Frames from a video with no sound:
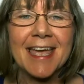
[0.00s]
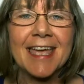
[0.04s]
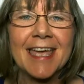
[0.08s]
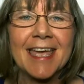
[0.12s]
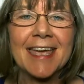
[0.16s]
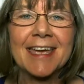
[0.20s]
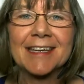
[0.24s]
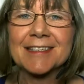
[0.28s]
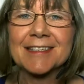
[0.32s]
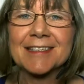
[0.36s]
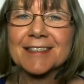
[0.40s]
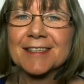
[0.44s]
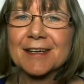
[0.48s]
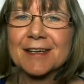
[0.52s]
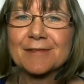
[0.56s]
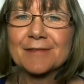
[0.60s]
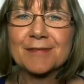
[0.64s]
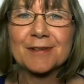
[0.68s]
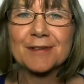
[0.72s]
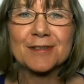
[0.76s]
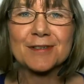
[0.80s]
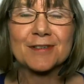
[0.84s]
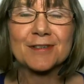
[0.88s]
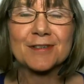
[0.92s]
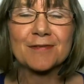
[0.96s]
It
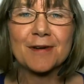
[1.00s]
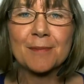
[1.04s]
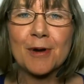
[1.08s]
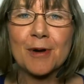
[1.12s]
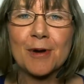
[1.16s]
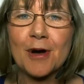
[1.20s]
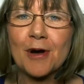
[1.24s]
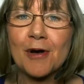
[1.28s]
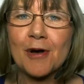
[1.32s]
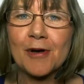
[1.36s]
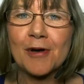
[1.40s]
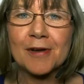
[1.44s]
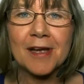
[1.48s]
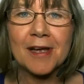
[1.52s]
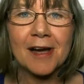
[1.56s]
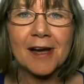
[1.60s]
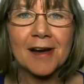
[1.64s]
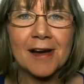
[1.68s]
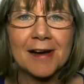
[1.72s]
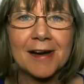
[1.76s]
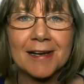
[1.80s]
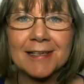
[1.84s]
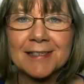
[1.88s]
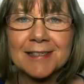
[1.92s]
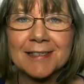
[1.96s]
suffers from all
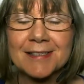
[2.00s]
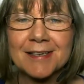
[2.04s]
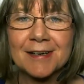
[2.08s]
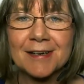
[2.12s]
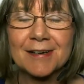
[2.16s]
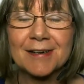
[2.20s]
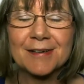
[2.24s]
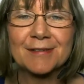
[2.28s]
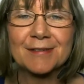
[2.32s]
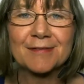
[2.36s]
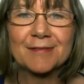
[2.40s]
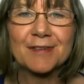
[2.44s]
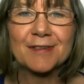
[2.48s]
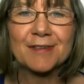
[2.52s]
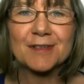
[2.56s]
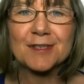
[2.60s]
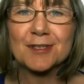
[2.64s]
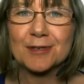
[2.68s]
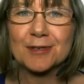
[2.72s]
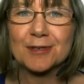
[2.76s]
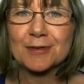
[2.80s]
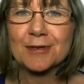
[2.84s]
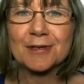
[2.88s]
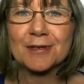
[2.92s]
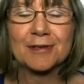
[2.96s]
kinds of
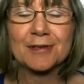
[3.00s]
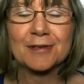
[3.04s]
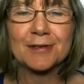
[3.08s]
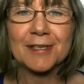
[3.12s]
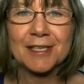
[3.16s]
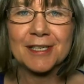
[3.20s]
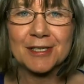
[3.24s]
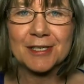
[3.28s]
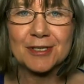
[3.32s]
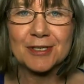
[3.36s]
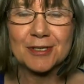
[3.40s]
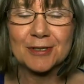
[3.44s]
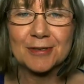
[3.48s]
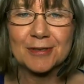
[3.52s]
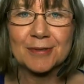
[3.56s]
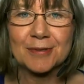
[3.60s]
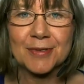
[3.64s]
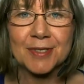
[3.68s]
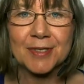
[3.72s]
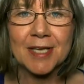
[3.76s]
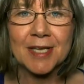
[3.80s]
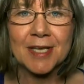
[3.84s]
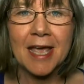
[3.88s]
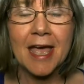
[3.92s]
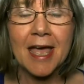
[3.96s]
historical
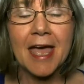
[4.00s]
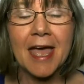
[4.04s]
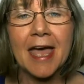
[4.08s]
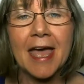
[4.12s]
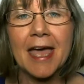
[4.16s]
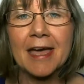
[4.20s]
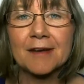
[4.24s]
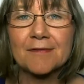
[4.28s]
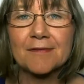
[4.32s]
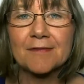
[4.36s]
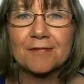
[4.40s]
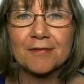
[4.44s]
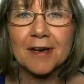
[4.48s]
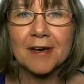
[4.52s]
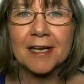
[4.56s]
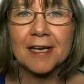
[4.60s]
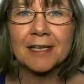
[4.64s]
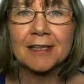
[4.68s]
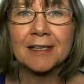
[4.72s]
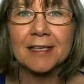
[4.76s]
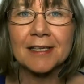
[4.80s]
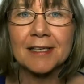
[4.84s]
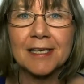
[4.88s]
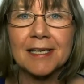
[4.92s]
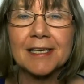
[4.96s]
issues and
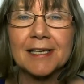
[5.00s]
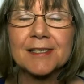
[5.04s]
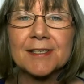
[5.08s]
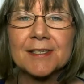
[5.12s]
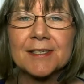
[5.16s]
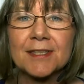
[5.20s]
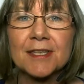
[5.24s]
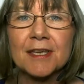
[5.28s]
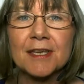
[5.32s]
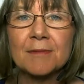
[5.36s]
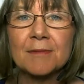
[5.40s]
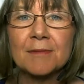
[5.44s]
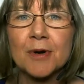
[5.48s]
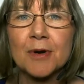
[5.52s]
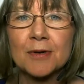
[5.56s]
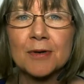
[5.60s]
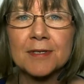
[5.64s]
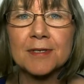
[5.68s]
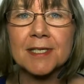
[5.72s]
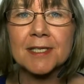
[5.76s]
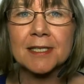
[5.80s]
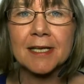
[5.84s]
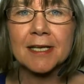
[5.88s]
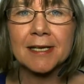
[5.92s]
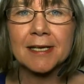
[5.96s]
frankly is the
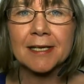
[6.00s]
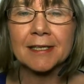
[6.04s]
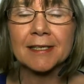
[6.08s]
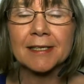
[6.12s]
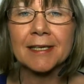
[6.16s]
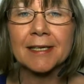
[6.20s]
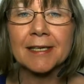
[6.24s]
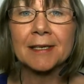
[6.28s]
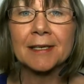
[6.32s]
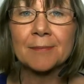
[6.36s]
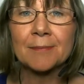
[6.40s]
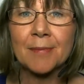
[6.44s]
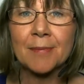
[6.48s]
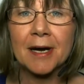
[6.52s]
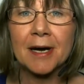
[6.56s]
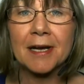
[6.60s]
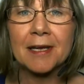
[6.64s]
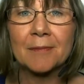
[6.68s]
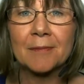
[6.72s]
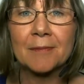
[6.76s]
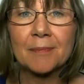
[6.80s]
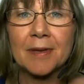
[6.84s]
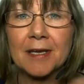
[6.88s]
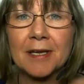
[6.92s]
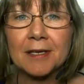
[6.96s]
most likely, in my
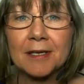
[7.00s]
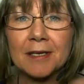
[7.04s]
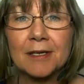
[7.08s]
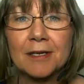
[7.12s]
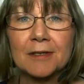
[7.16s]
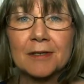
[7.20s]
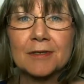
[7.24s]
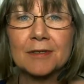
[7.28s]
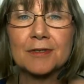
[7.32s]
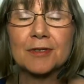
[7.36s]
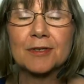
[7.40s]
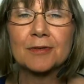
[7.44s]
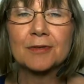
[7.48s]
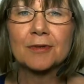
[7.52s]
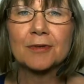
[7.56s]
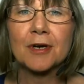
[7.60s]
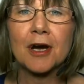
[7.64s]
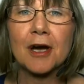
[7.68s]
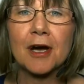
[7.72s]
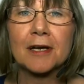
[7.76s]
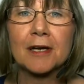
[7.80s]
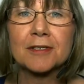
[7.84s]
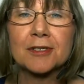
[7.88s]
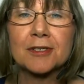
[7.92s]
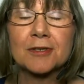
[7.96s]
opinion, to
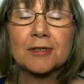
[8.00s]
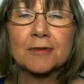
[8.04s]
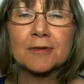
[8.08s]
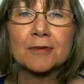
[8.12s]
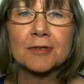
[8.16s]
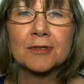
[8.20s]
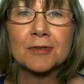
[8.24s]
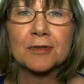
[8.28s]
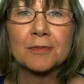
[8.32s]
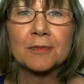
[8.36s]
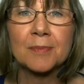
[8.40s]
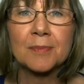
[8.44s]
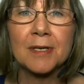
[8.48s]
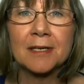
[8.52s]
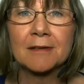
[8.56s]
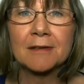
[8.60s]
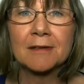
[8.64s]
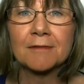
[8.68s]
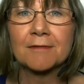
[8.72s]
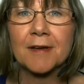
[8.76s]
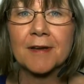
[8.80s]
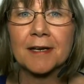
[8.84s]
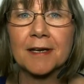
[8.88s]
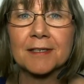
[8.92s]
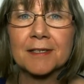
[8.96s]
cause you to be
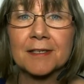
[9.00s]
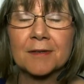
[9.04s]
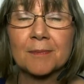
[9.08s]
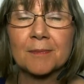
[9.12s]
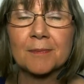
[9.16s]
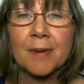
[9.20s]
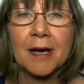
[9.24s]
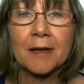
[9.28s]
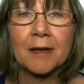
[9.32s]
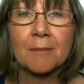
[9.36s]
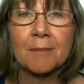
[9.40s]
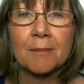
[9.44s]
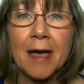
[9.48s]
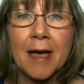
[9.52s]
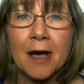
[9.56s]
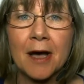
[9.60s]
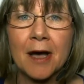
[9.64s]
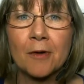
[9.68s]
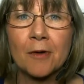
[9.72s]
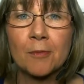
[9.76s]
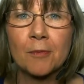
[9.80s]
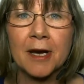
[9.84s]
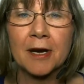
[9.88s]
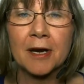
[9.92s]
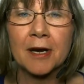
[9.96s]
infected by
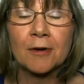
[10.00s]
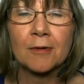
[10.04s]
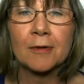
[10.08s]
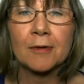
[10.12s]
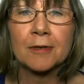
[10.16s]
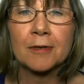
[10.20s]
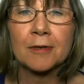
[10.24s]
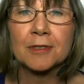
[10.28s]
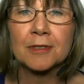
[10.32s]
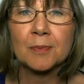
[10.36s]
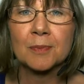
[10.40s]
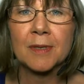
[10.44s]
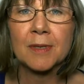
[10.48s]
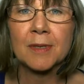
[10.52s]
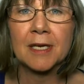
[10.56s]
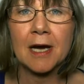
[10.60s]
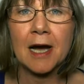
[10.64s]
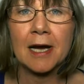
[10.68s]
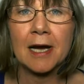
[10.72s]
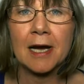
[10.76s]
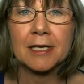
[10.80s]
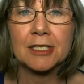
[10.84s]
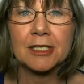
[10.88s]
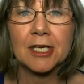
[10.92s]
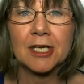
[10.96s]
malware or to be
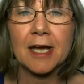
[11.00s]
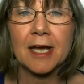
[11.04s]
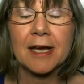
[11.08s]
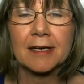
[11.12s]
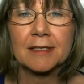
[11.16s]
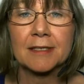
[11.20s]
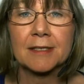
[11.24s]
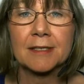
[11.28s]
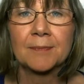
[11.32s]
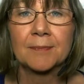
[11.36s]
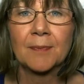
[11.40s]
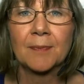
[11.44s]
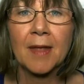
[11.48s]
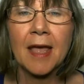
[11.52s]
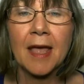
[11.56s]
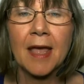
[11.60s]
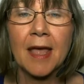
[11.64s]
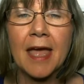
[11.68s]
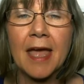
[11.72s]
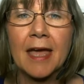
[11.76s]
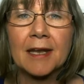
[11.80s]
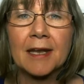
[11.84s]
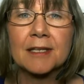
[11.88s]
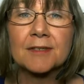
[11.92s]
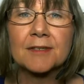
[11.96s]
hijacked.
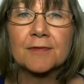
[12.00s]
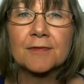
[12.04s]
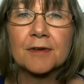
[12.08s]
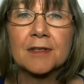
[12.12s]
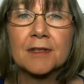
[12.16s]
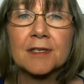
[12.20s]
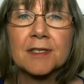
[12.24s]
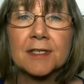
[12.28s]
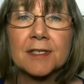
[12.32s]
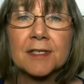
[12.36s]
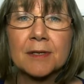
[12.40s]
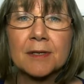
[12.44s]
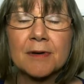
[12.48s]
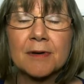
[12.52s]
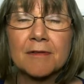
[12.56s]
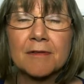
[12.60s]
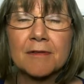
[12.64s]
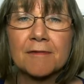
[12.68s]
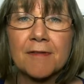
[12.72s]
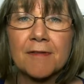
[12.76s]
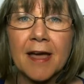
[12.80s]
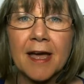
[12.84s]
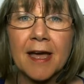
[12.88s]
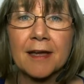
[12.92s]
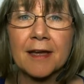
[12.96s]
And it's for the simple
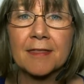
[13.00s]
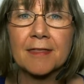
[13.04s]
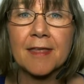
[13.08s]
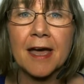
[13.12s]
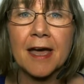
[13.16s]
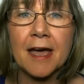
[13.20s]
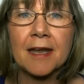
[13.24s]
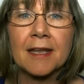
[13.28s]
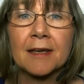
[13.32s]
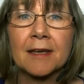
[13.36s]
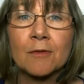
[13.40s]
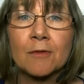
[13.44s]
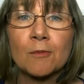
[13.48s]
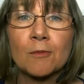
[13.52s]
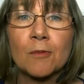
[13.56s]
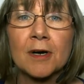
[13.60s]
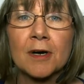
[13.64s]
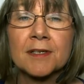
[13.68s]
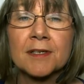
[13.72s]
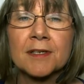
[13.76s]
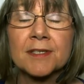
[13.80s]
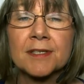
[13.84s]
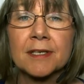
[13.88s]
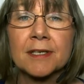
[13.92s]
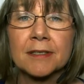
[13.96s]
fact that it
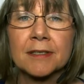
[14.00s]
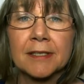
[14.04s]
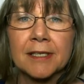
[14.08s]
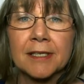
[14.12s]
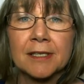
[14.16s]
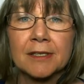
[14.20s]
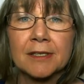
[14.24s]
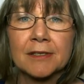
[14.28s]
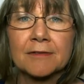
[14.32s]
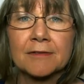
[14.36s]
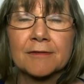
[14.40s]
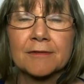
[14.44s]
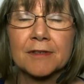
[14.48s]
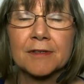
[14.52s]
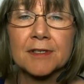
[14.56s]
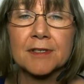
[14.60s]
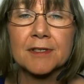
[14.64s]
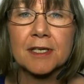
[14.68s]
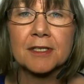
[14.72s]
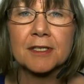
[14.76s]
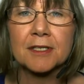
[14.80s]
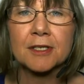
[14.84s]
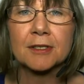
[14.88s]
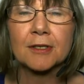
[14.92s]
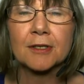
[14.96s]
was the leader for
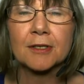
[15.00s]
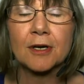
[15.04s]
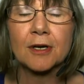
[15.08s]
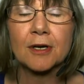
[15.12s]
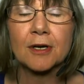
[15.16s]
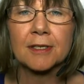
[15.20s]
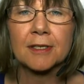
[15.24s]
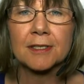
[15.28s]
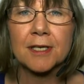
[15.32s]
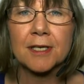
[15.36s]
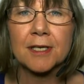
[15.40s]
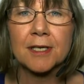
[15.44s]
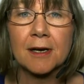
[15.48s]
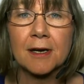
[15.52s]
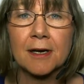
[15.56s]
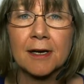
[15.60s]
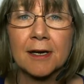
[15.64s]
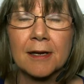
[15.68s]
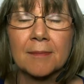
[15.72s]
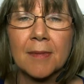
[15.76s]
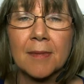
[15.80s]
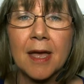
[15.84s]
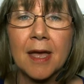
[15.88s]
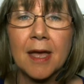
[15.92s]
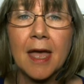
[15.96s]
such a long
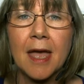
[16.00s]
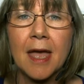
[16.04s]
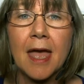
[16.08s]
time.